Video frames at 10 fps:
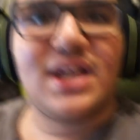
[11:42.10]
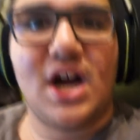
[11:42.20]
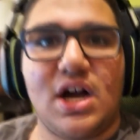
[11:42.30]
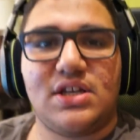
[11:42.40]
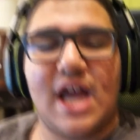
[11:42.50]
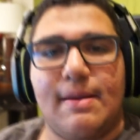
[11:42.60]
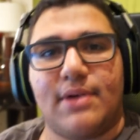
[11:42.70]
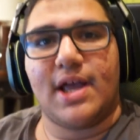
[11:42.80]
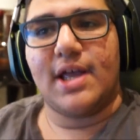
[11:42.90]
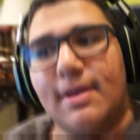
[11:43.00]
a goddamn
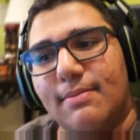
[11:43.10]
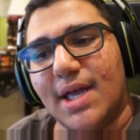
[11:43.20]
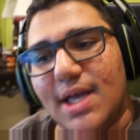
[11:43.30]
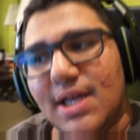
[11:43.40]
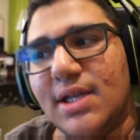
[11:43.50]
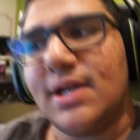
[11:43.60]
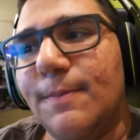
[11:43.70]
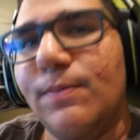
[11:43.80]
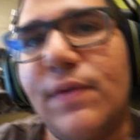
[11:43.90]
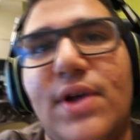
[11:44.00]
game, man.
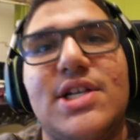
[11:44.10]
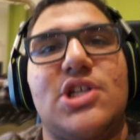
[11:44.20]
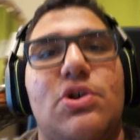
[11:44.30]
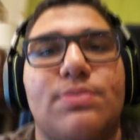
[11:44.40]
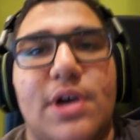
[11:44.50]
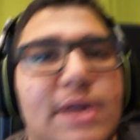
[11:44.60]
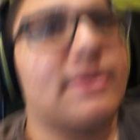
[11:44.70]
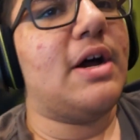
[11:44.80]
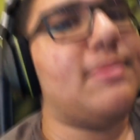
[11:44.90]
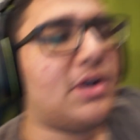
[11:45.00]
If you guys don't know what I'm talking
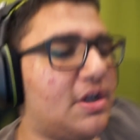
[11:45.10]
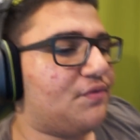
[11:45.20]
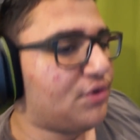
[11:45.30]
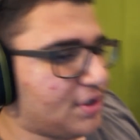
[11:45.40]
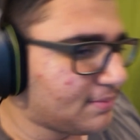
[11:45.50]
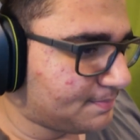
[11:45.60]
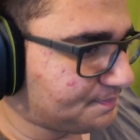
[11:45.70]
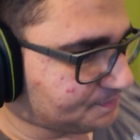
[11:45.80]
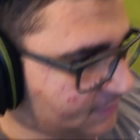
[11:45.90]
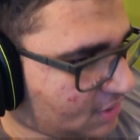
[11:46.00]
about, I mean Call of Duty.
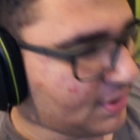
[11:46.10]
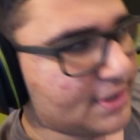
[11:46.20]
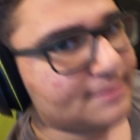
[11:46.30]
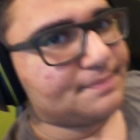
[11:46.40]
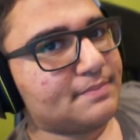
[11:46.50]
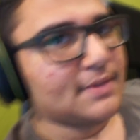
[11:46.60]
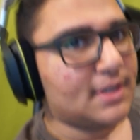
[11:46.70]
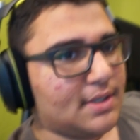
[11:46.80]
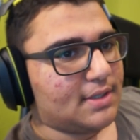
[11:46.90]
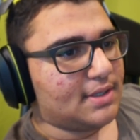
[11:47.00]
Alright.
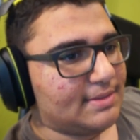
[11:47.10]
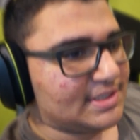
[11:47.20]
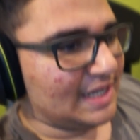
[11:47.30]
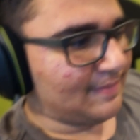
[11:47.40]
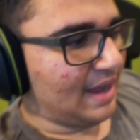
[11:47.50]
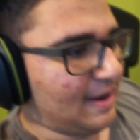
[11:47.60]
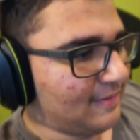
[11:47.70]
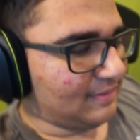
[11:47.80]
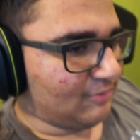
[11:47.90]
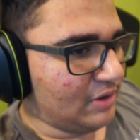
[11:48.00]
I,
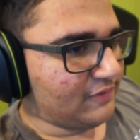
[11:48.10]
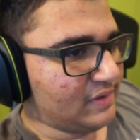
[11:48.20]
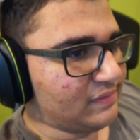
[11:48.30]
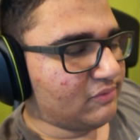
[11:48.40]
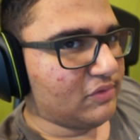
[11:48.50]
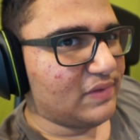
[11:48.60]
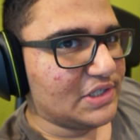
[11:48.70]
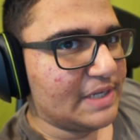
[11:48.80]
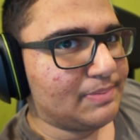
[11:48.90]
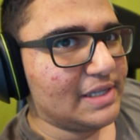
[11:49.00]
I, we, we've, we've
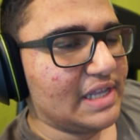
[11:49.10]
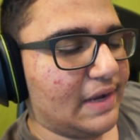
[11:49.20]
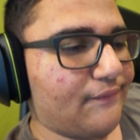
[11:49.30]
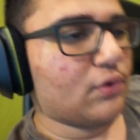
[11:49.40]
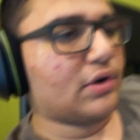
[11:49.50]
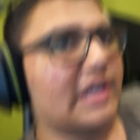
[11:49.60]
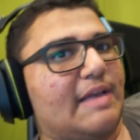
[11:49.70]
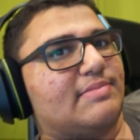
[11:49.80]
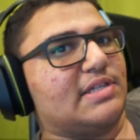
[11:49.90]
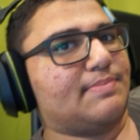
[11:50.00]
legit played like four
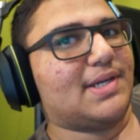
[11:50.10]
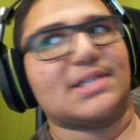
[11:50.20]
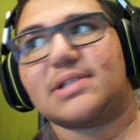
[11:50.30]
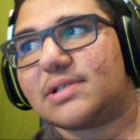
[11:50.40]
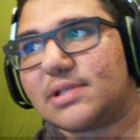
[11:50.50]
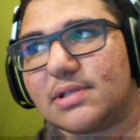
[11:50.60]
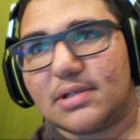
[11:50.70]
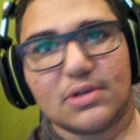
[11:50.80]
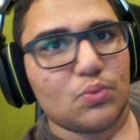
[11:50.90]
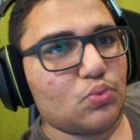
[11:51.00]
games in the past
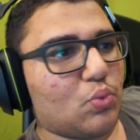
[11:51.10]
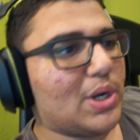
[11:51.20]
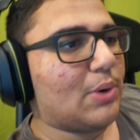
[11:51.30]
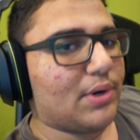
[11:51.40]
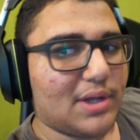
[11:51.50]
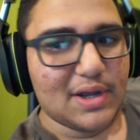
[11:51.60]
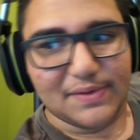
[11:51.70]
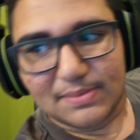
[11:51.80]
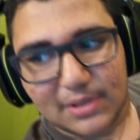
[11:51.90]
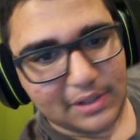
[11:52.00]
one hour and a half,
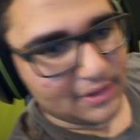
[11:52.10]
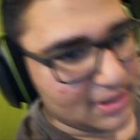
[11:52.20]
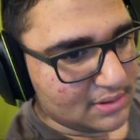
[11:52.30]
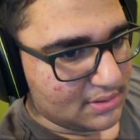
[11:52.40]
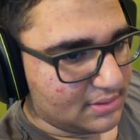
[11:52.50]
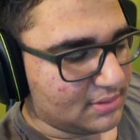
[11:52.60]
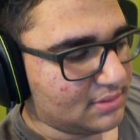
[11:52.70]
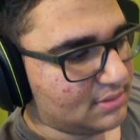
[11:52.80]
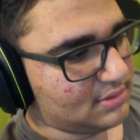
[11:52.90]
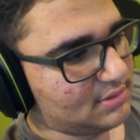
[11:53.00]
something like that
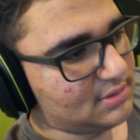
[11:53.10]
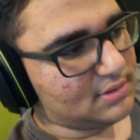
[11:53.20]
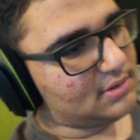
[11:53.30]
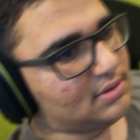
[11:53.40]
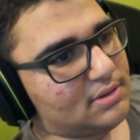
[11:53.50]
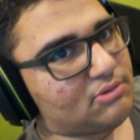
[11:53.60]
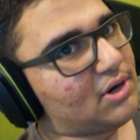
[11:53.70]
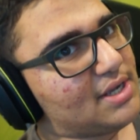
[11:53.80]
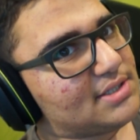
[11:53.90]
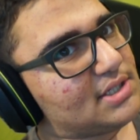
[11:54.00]

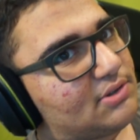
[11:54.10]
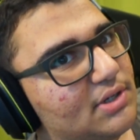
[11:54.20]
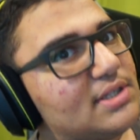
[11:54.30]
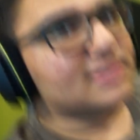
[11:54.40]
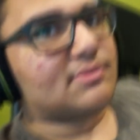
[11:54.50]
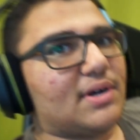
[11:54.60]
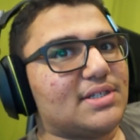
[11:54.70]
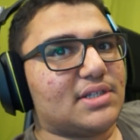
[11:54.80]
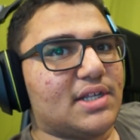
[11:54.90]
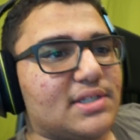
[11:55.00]
crazy, crazy,
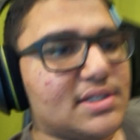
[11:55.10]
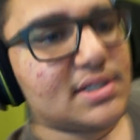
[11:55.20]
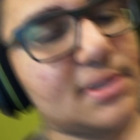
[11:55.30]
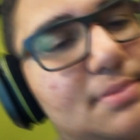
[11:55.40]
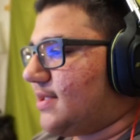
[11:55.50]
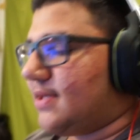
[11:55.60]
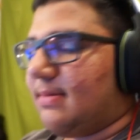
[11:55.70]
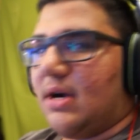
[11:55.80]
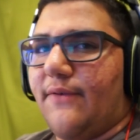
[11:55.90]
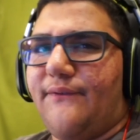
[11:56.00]
crazy things. It's
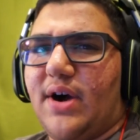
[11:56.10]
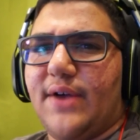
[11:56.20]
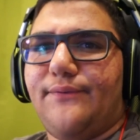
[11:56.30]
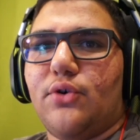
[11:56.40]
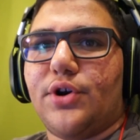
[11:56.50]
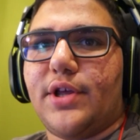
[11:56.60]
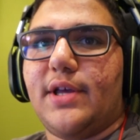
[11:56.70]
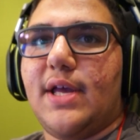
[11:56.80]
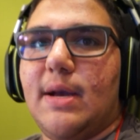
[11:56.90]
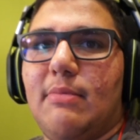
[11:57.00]
about
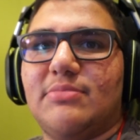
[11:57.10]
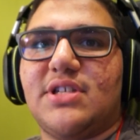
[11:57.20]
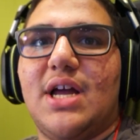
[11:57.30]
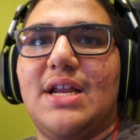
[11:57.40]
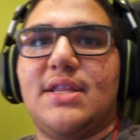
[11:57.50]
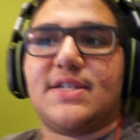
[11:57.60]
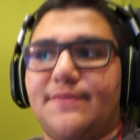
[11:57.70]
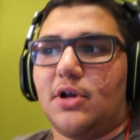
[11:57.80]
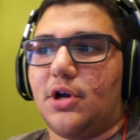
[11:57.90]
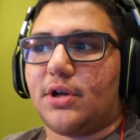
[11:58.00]
5.40 a.m. I'm just gonna edit this
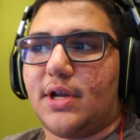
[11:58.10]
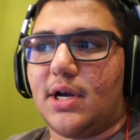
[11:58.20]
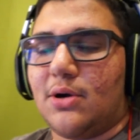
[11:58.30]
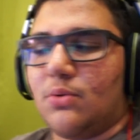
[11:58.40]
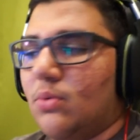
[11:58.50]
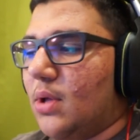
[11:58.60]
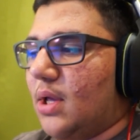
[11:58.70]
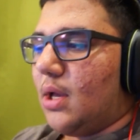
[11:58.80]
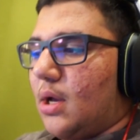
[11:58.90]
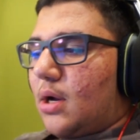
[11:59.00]
vlog now.
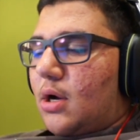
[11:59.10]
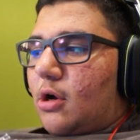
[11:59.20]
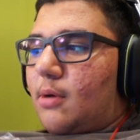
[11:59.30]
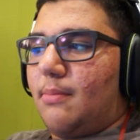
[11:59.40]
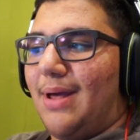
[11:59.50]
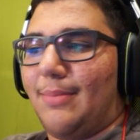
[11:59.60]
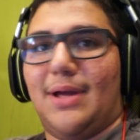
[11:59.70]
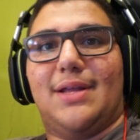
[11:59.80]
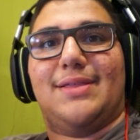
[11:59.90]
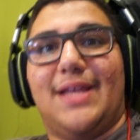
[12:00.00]
Um, I'm
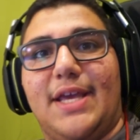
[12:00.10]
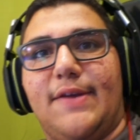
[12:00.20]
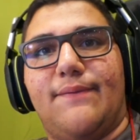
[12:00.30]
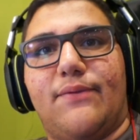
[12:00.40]
gonna leave